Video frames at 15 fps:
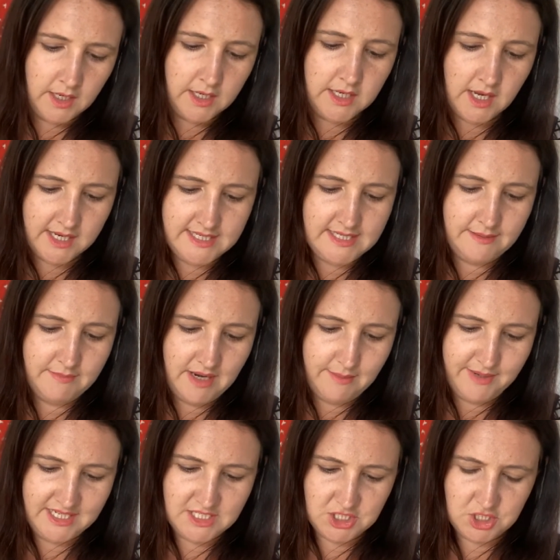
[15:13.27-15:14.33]
19
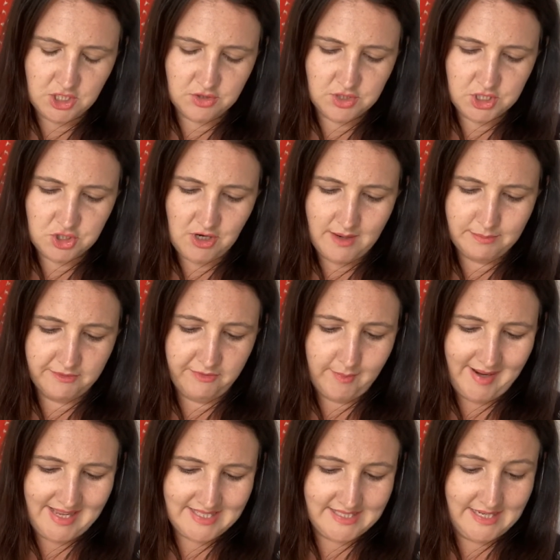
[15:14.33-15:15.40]
millimeter shoulder strap of
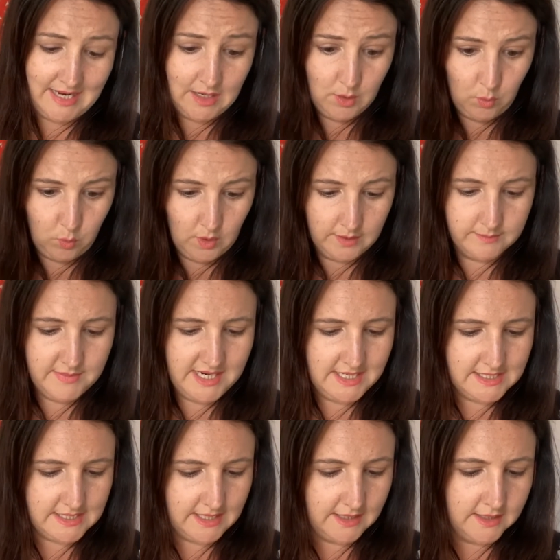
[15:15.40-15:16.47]
elastic, 1
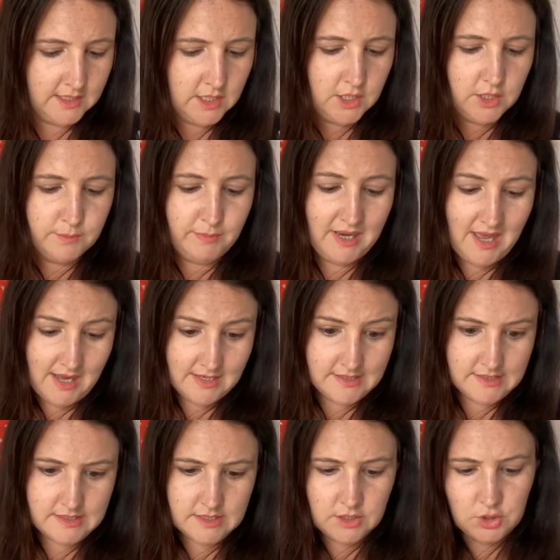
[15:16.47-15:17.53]
meter,
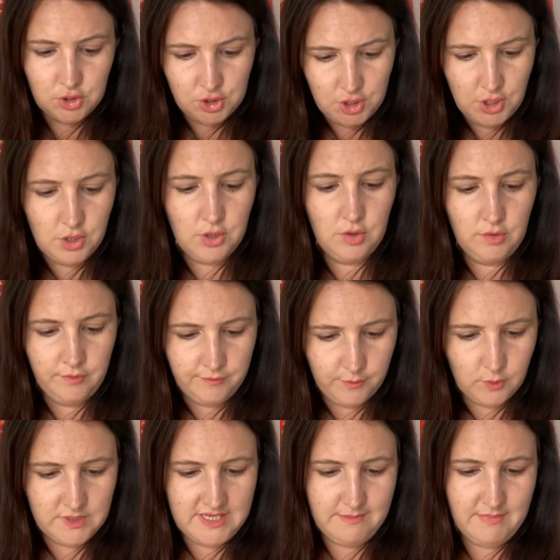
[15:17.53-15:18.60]
plus 2
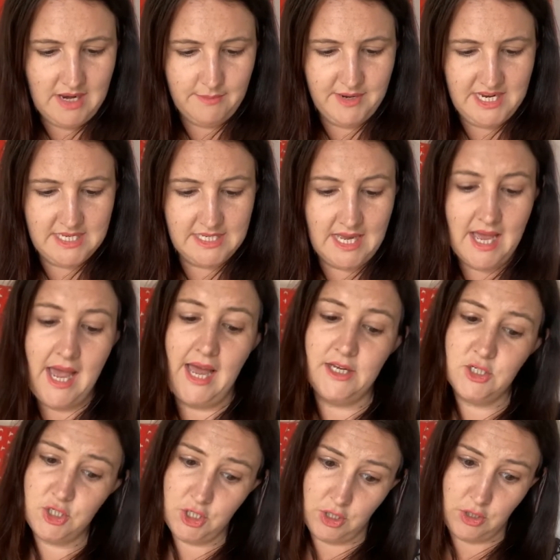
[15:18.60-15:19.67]
40 millimeter
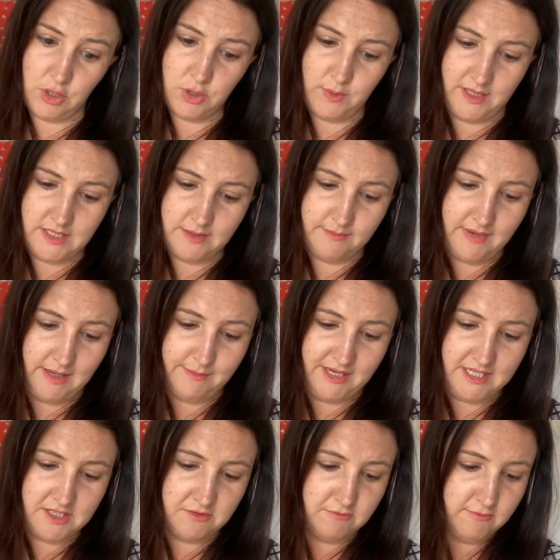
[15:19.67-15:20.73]
and 2 20
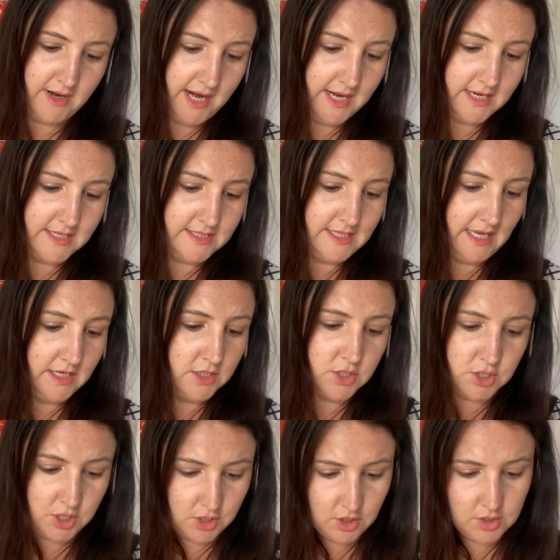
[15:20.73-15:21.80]
millimeter rings and
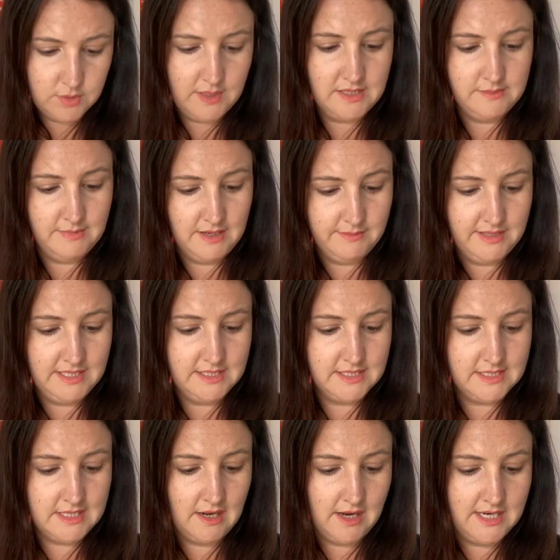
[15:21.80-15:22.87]
2 20 millimeter
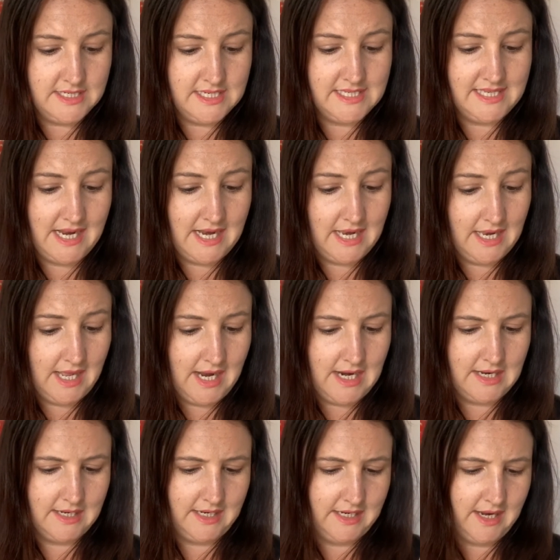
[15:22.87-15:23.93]
sliders in
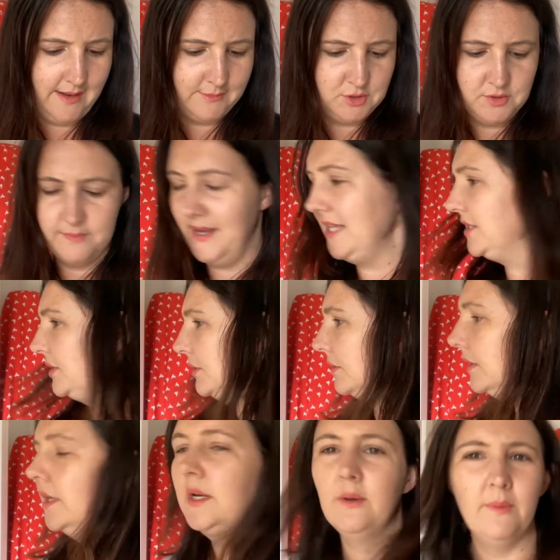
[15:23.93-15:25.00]
lilac enameled
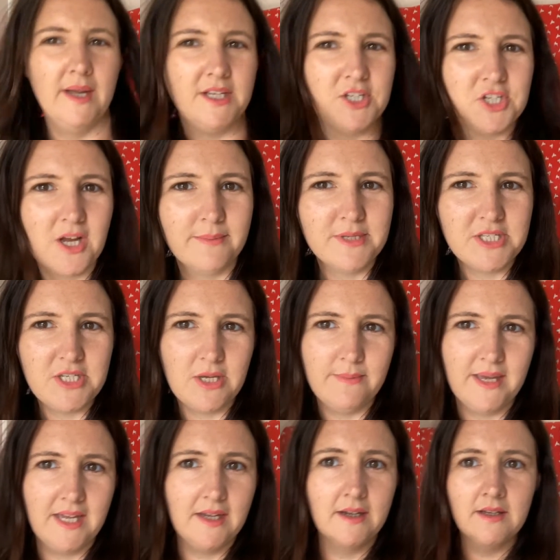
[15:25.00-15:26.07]
metal, which I'm
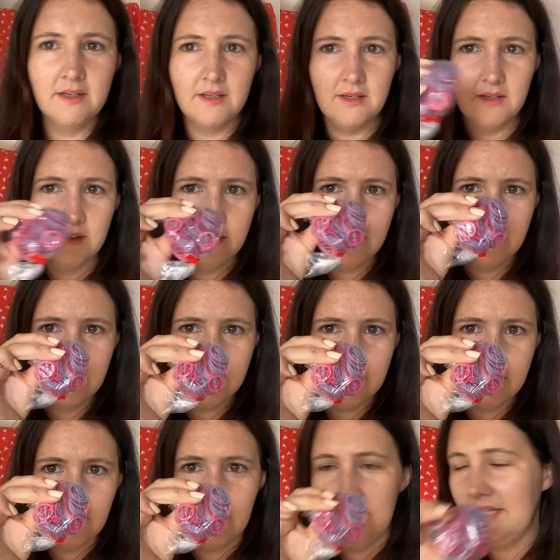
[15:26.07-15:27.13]
assuming
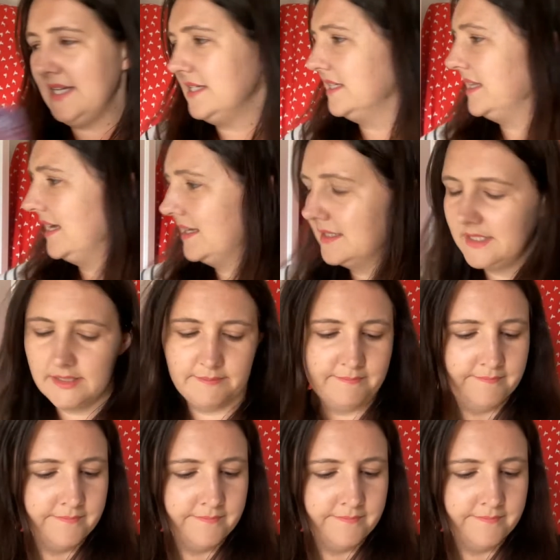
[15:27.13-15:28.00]
are these things.